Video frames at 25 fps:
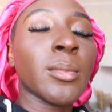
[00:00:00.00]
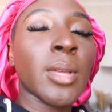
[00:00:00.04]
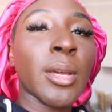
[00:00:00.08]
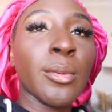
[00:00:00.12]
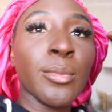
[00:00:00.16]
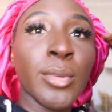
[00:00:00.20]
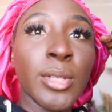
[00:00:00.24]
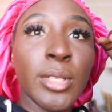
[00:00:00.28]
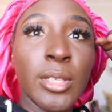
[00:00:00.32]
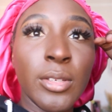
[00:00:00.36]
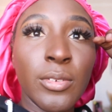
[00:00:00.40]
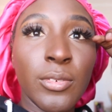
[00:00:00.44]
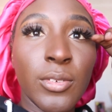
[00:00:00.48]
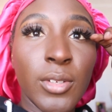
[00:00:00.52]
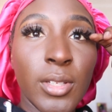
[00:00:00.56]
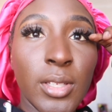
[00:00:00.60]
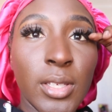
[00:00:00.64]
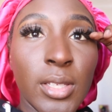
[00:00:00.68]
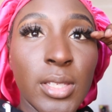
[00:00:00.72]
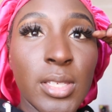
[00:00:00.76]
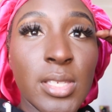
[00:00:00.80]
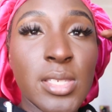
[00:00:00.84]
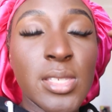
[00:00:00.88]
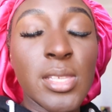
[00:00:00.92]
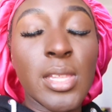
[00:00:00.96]
I'm not really
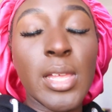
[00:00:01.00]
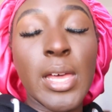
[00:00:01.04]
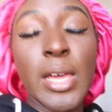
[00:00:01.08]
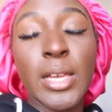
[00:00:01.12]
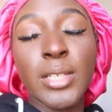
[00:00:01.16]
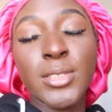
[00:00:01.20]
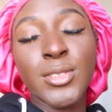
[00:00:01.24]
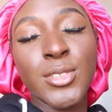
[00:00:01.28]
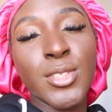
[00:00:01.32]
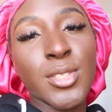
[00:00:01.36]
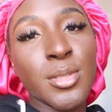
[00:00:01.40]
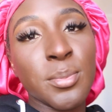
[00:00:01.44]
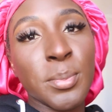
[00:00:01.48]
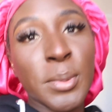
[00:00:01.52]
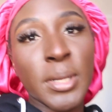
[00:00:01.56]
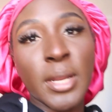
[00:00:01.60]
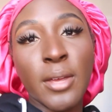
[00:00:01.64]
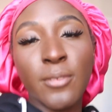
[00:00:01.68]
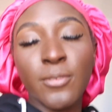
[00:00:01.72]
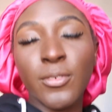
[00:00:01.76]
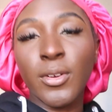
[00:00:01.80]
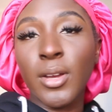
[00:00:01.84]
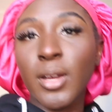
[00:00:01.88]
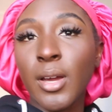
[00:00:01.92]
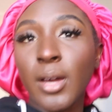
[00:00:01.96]
feeling these lashes, but
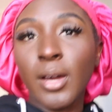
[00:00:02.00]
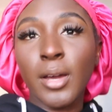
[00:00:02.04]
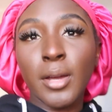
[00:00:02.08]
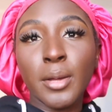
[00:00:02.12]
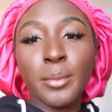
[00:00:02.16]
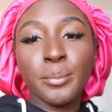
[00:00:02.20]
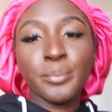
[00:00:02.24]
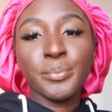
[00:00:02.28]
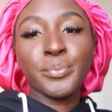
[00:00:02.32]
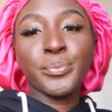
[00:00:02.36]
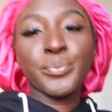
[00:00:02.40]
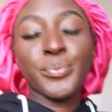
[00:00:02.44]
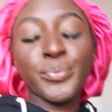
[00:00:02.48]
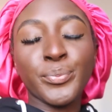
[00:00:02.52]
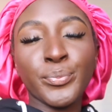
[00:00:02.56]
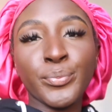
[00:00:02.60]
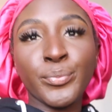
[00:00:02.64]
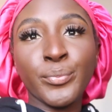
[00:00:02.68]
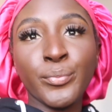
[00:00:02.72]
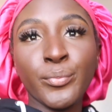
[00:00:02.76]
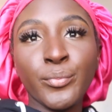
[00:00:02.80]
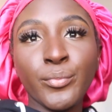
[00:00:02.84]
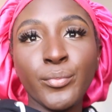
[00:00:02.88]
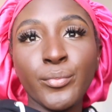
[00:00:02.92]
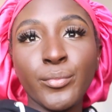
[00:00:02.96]
I forgot
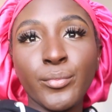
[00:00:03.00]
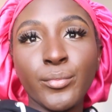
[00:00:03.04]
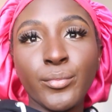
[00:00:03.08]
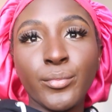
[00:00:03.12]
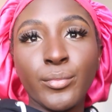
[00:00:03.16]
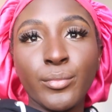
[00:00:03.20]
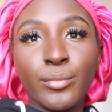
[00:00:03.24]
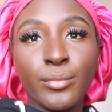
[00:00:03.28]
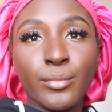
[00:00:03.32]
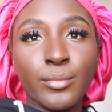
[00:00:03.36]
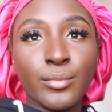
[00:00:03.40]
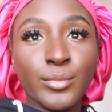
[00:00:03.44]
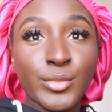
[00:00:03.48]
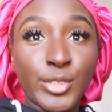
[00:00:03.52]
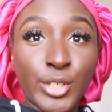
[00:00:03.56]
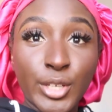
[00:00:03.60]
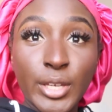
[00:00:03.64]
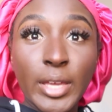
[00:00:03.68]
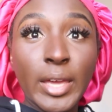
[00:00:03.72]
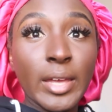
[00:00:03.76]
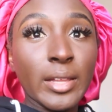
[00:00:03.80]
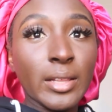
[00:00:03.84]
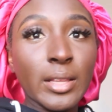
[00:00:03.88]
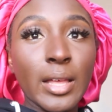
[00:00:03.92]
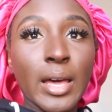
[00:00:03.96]

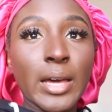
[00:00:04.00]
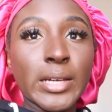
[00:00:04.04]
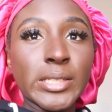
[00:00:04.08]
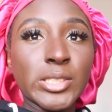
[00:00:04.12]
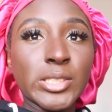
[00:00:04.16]
to get